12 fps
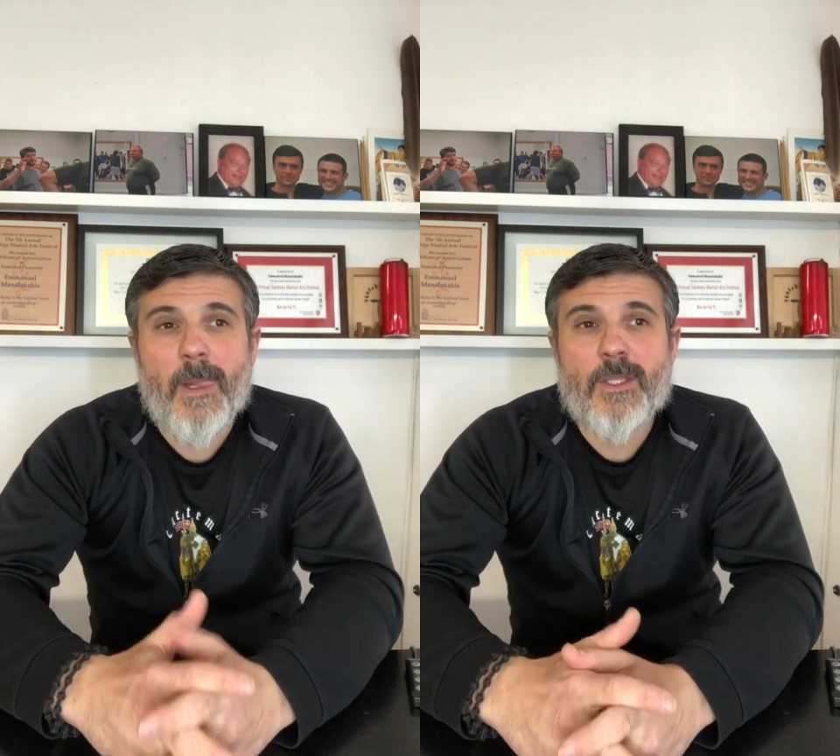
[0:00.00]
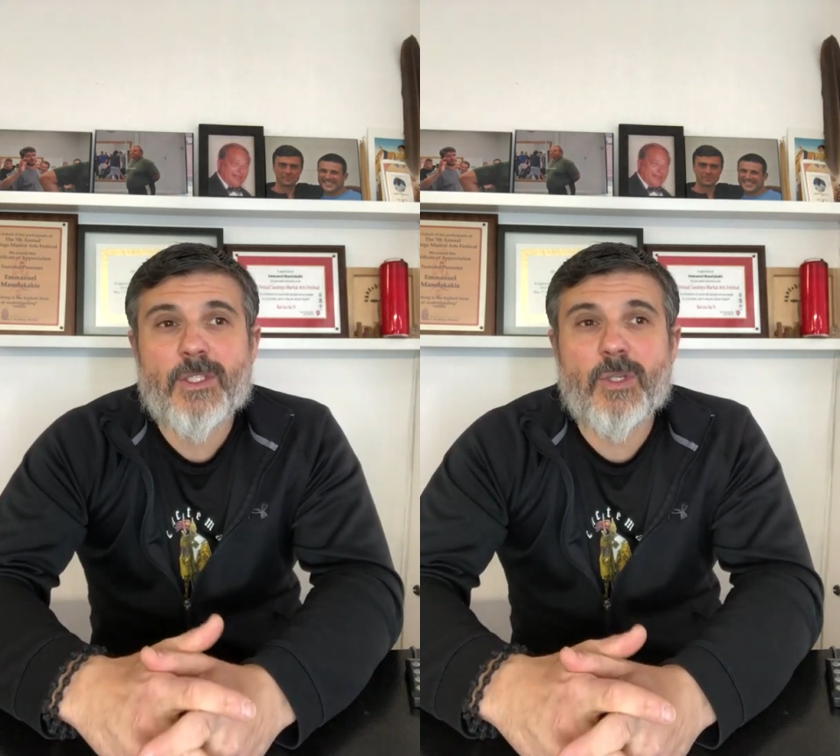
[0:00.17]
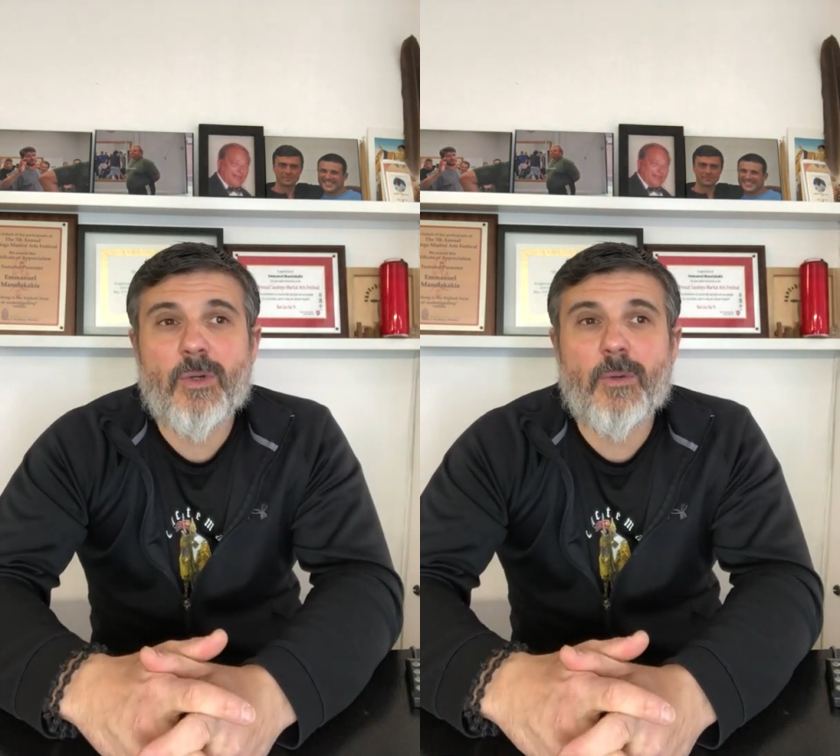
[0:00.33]

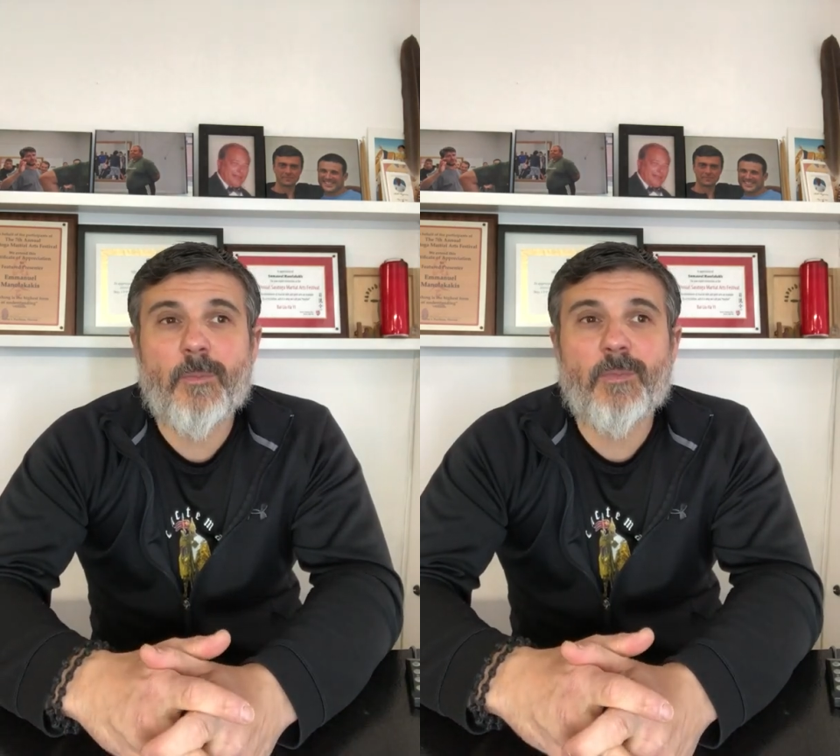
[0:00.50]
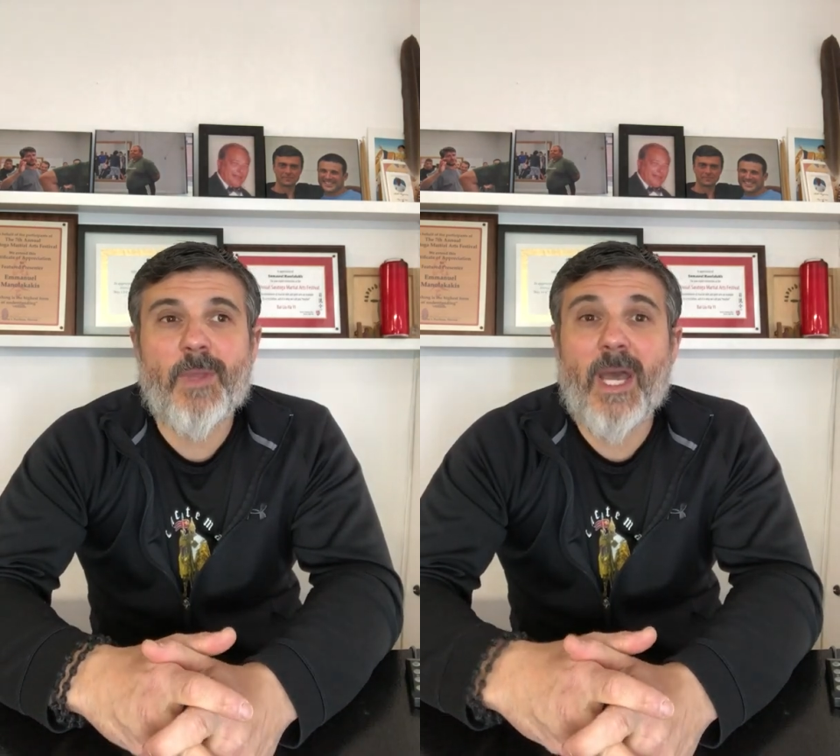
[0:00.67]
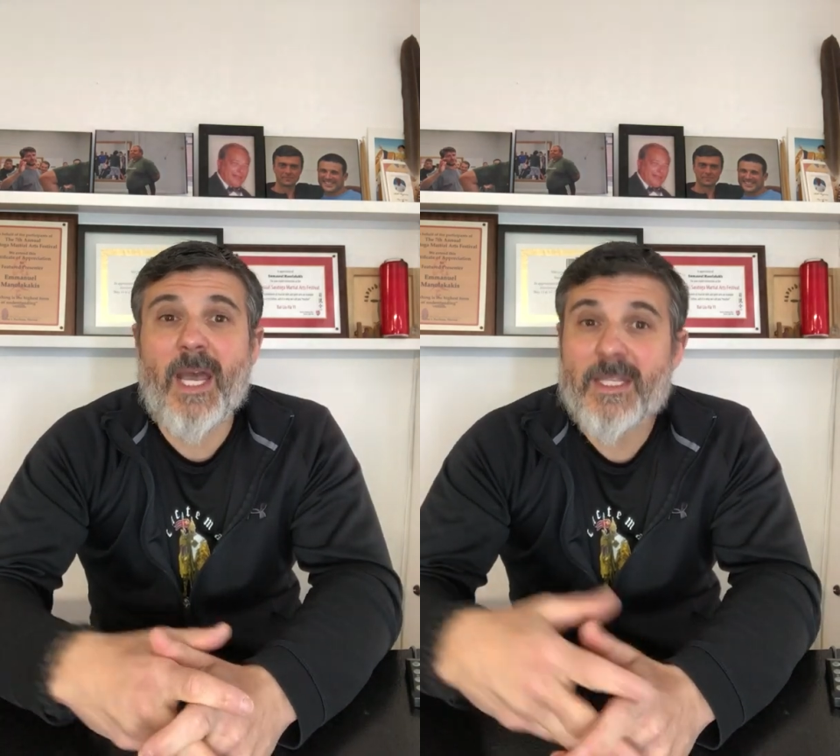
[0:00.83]
So
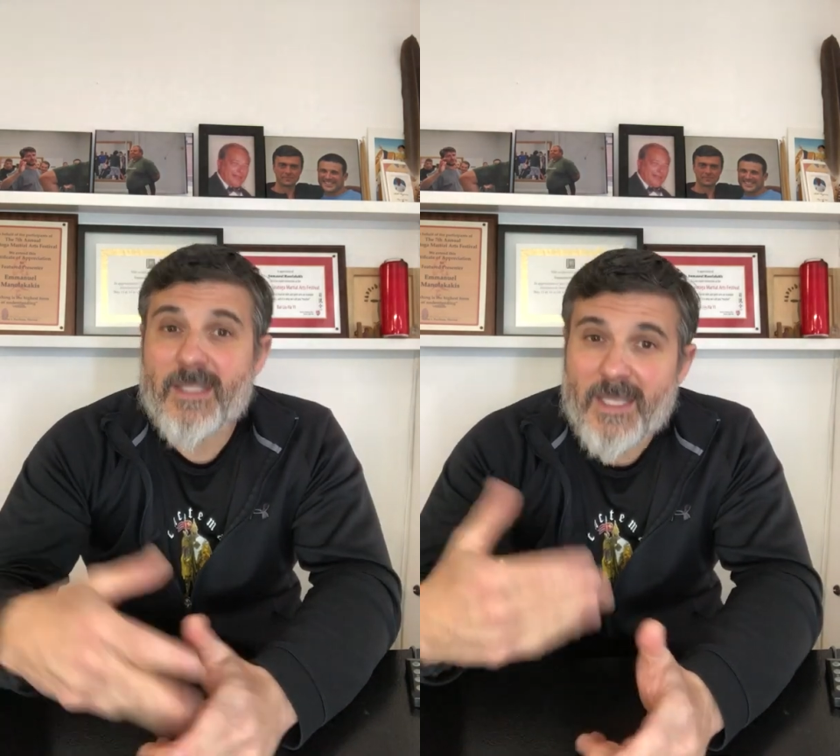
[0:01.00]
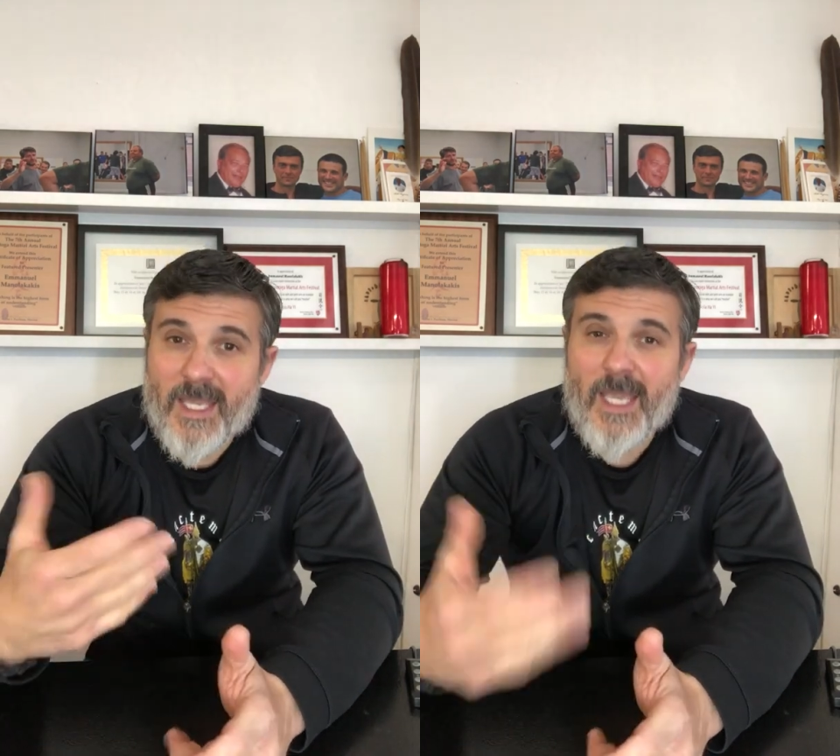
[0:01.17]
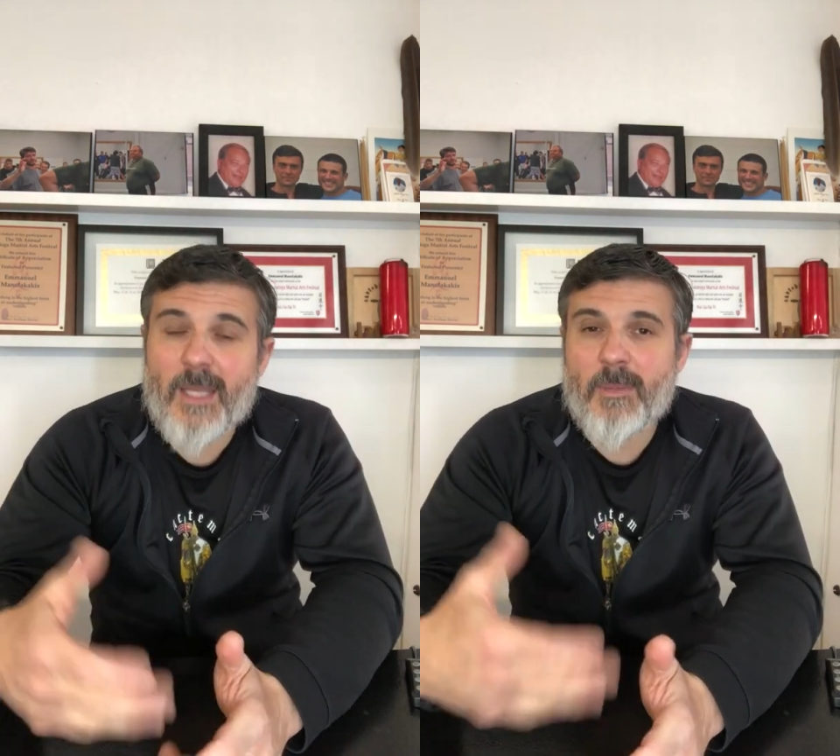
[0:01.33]
I had to
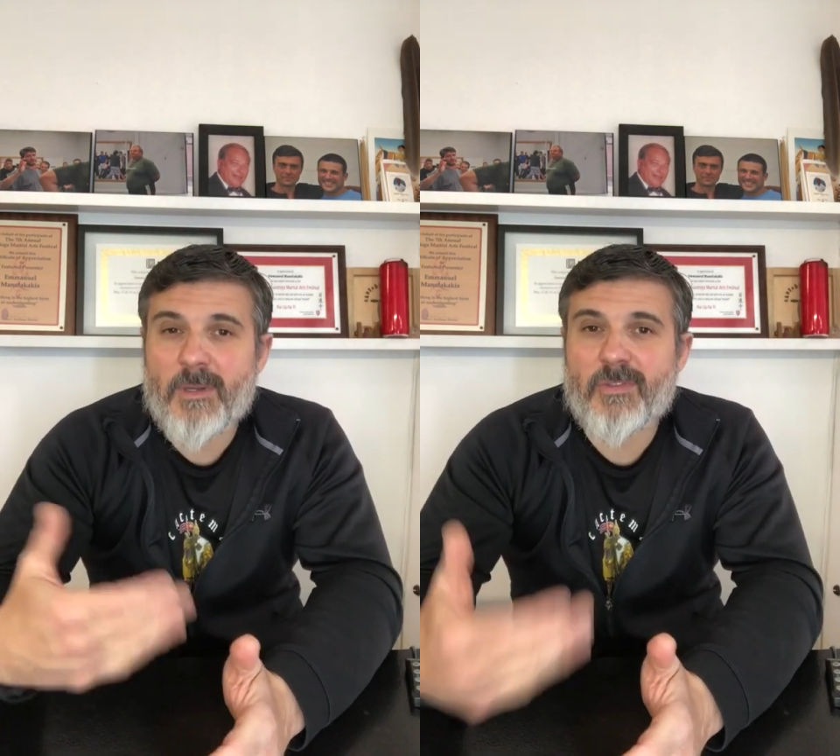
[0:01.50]
gain my